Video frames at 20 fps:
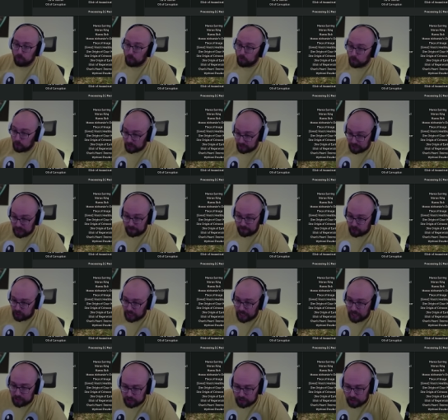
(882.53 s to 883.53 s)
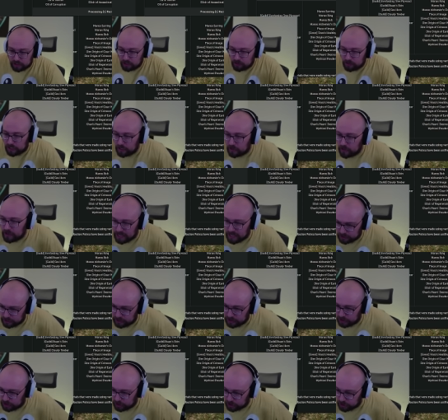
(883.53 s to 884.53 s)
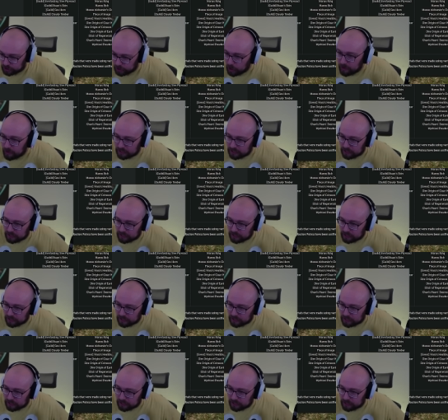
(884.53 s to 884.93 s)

what they've changed it to. They don't actually show it.